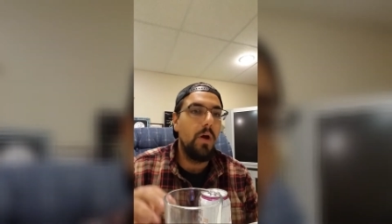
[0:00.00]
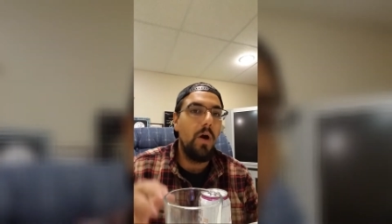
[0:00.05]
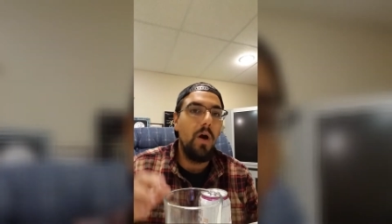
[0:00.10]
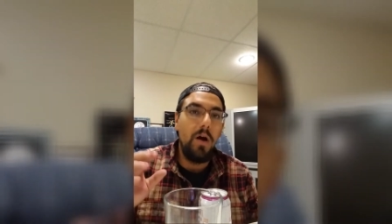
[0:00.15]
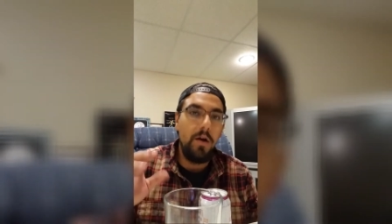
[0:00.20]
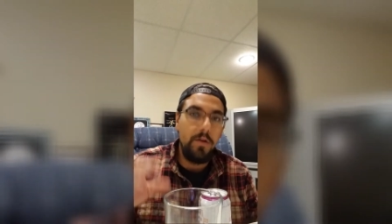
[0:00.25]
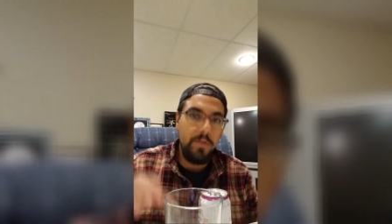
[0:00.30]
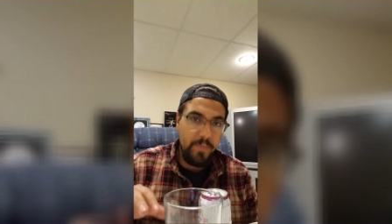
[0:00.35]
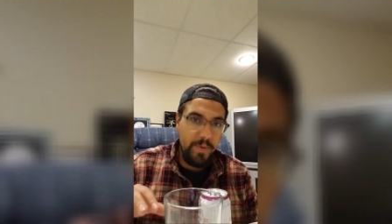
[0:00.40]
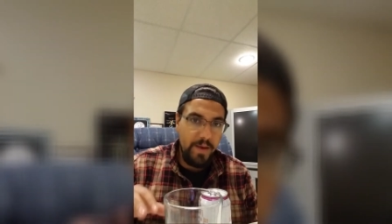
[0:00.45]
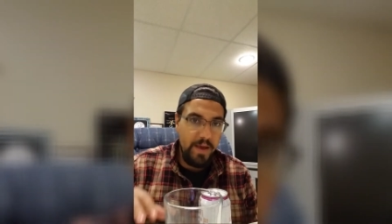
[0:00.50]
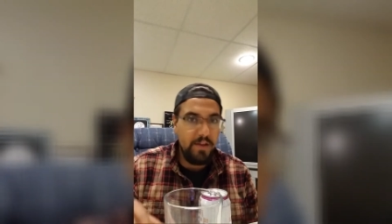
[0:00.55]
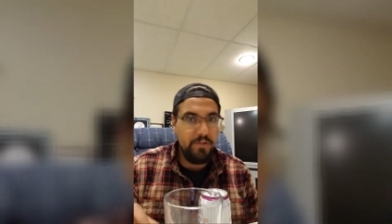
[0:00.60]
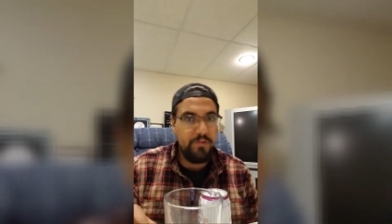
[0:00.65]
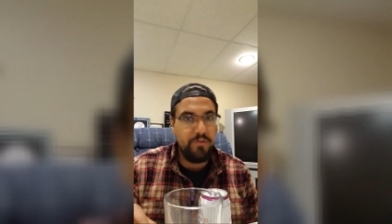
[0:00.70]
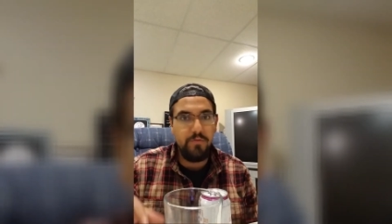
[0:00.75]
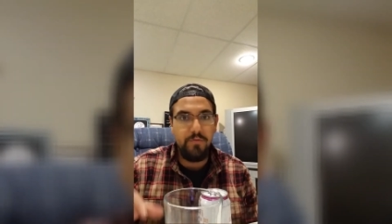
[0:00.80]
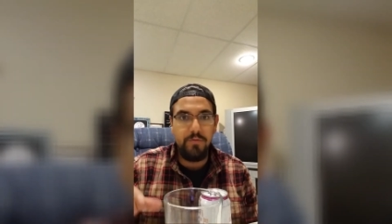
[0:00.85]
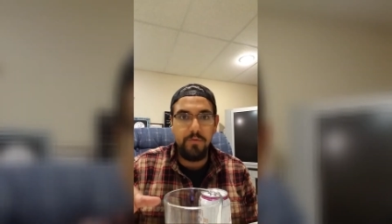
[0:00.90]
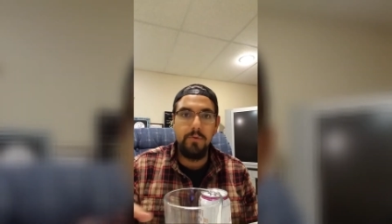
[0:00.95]
are the
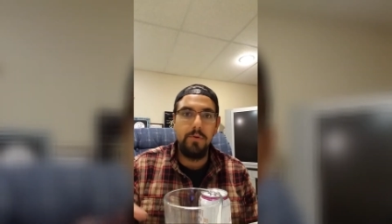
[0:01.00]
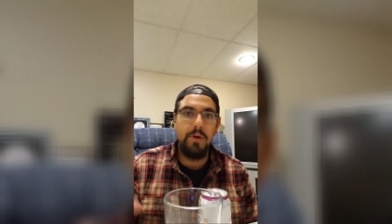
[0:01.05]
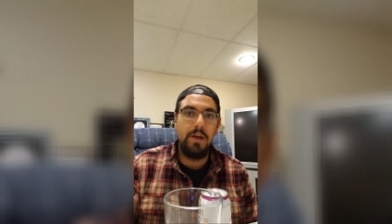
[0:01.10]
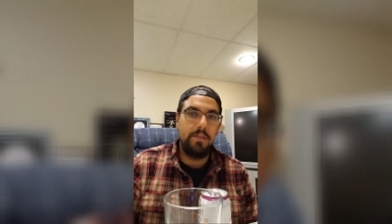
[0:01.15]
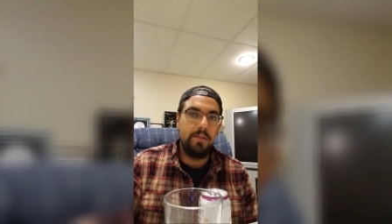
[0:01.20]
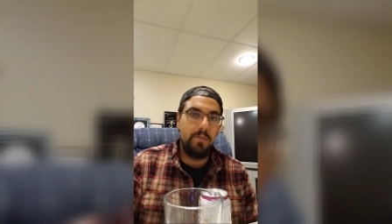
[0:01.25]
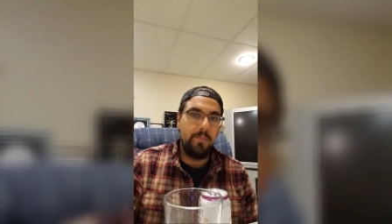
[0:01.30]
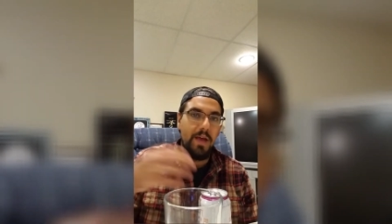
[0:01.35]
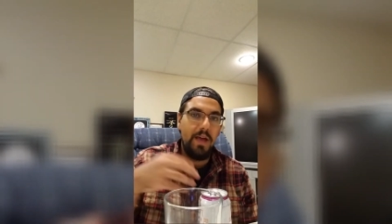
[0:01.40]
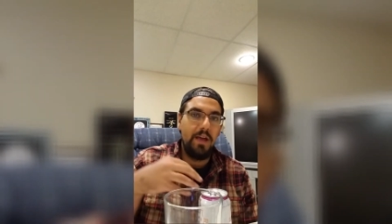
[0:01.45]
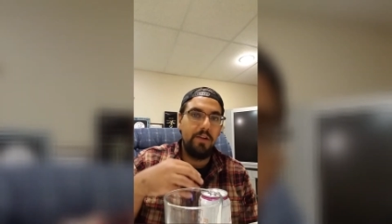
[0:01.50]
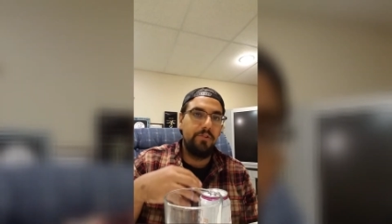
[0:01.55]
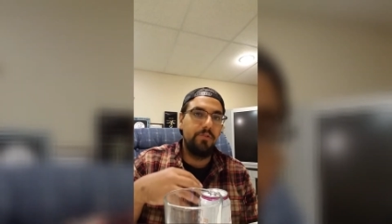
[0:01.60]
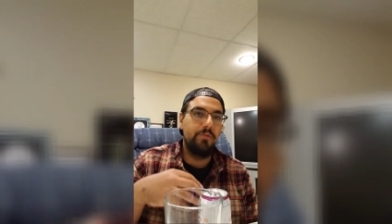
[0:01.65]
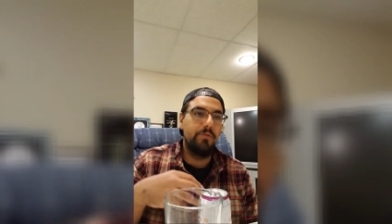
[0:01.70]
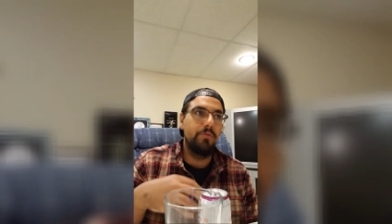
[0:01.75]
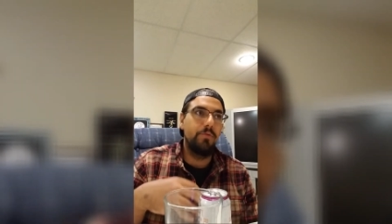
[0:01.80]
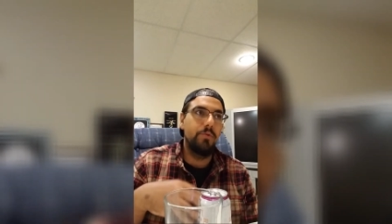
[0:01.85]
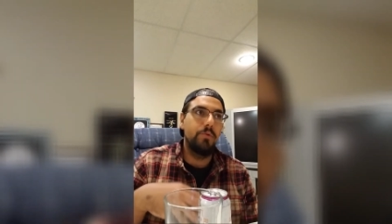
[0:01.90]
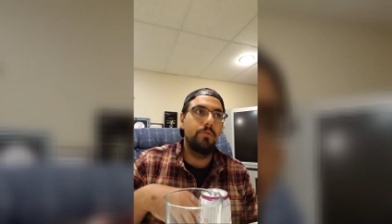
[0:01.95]
passion fruit and the
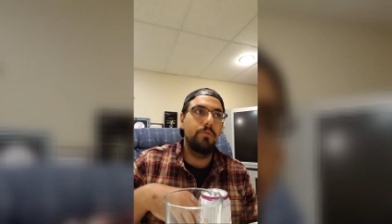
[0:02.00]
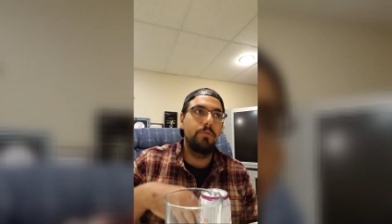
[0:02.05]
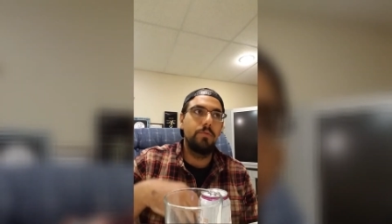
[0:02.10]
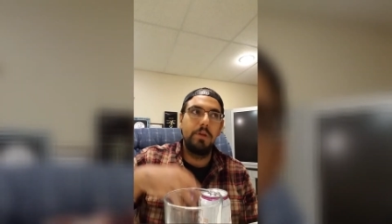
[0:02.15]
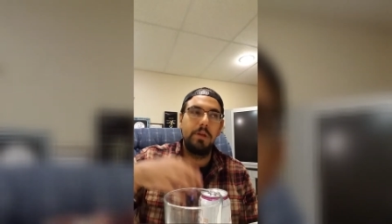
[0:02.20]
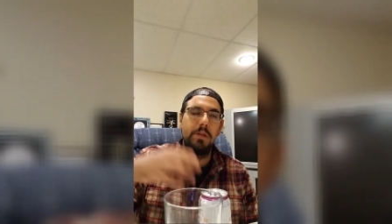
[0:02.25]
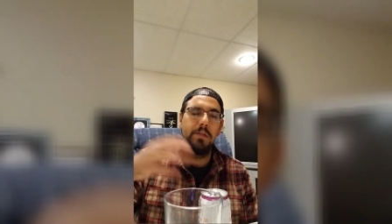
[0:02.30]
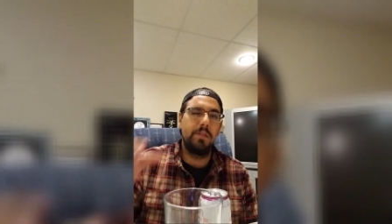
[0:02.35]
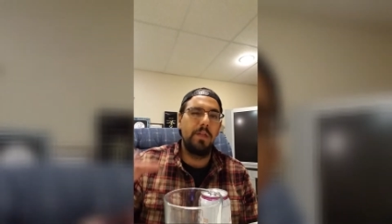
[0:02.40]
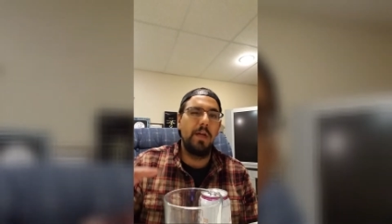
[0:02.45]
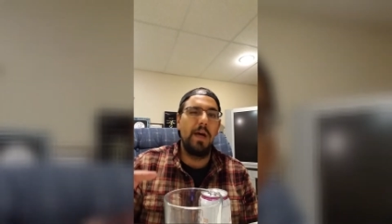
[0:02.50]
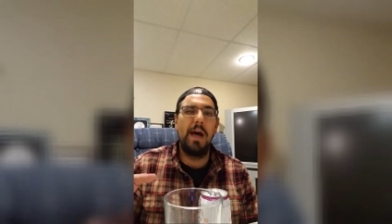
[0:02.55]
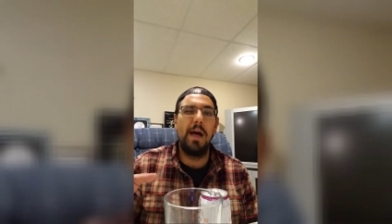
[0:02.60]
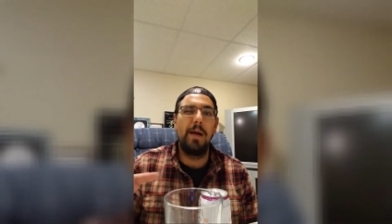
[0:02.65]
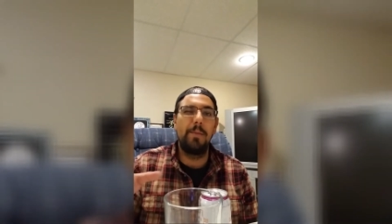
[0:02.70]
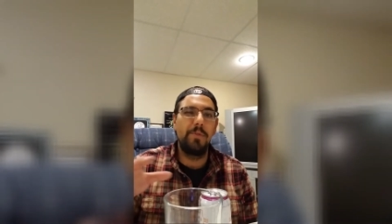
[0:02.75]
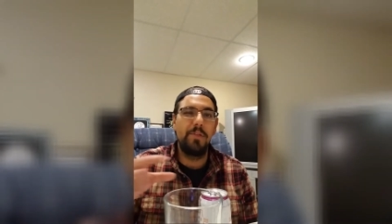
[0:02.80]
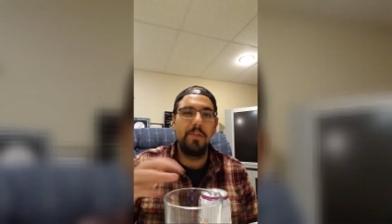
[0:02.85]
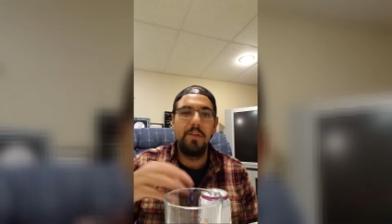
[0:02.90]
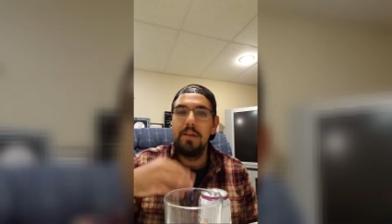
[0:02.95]
passion fruit is the
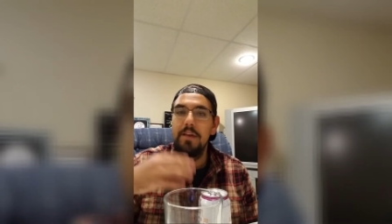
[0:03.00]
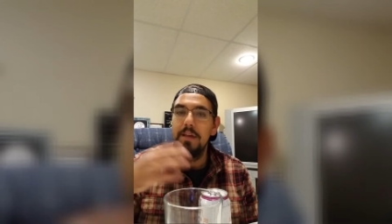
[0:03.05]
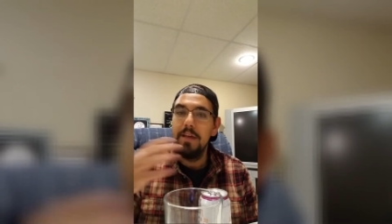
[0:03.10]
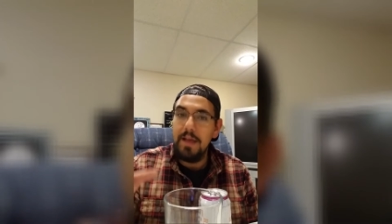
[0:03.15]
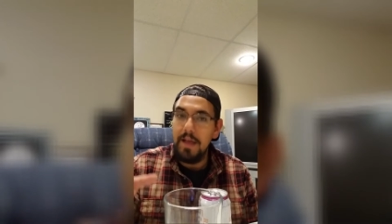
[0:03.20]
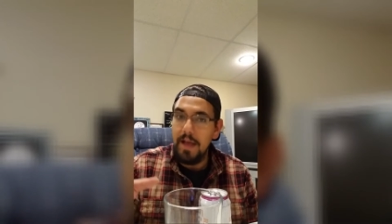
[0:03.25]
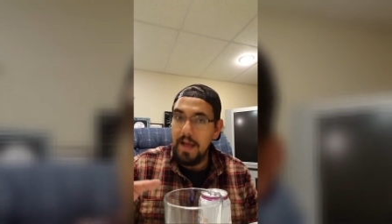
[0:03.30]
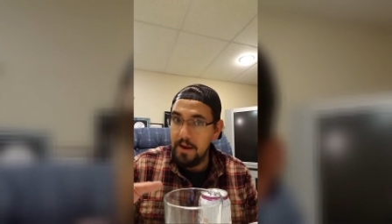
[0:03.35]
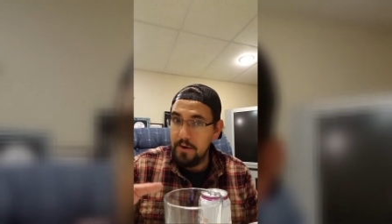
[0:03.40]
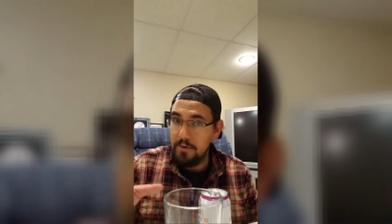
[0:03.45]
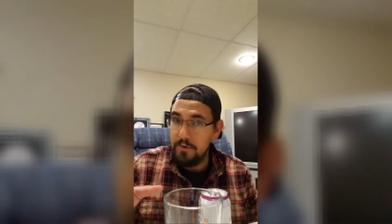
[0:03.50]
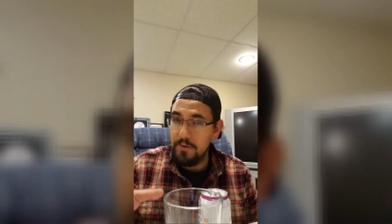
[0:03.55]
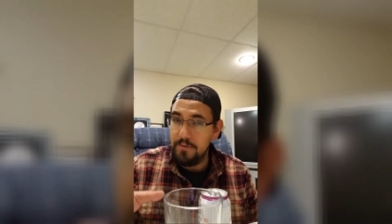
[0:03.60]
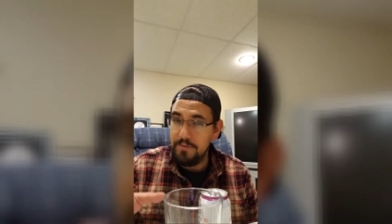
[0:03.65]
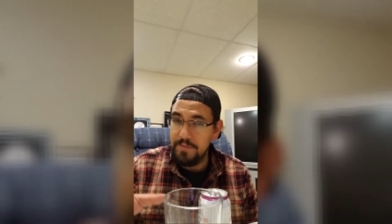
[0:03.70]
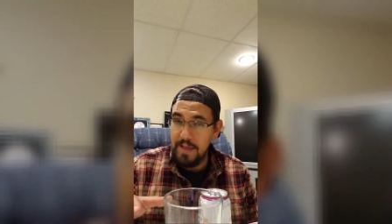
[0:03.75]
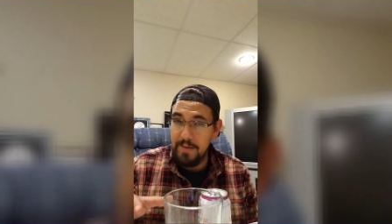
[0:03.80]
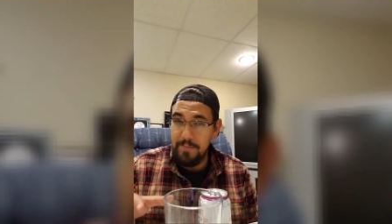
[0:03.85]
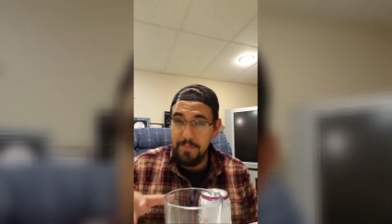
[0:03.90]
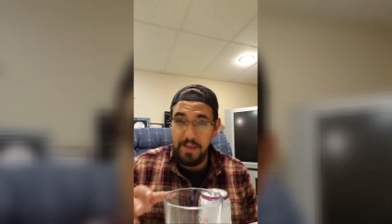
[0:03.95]
hops. I don't know
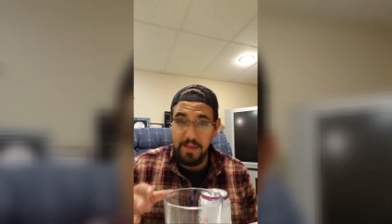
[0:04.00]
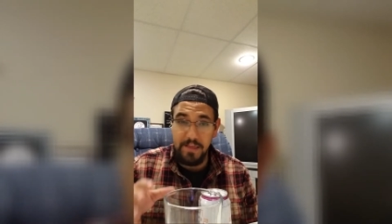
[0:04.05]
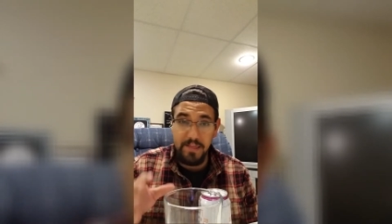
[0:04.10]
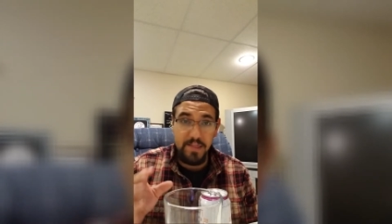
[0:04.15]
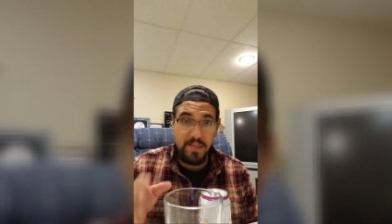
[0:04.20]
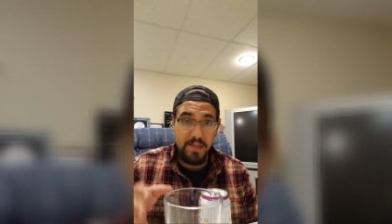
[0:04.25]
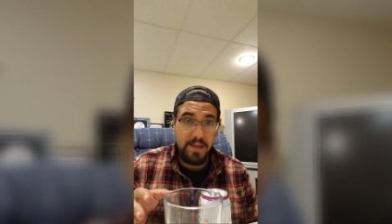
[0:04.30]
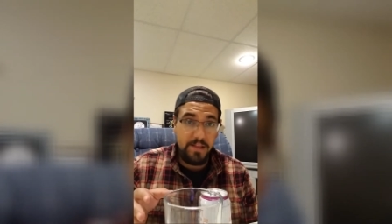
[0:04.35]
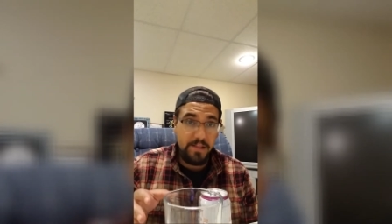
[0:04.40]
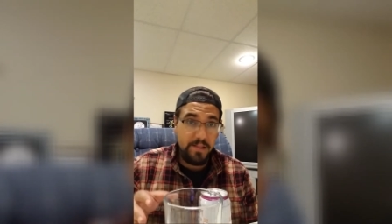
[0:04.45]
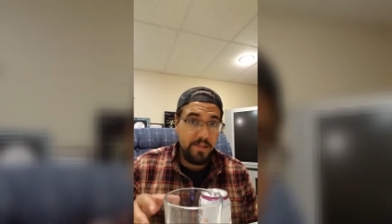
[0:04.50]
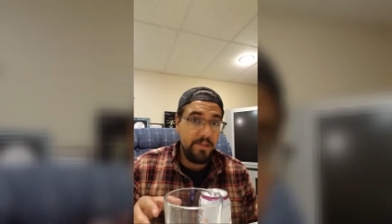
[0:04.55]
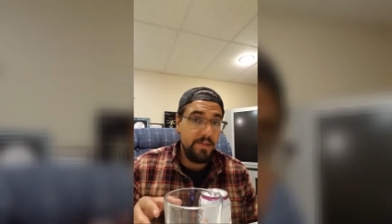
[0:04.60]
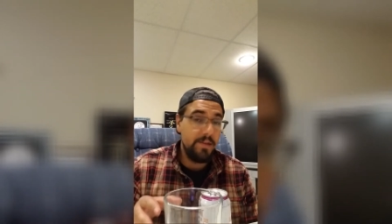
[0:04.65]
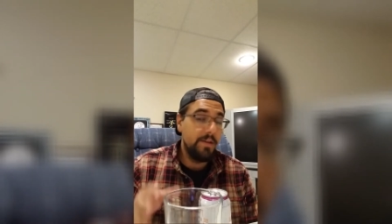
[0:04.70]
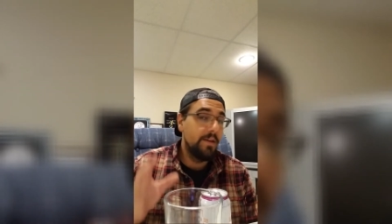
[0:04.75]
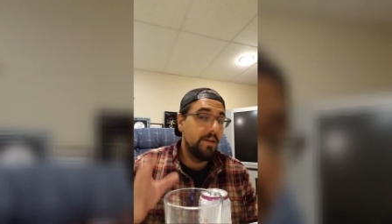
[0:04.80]
if that makes sense.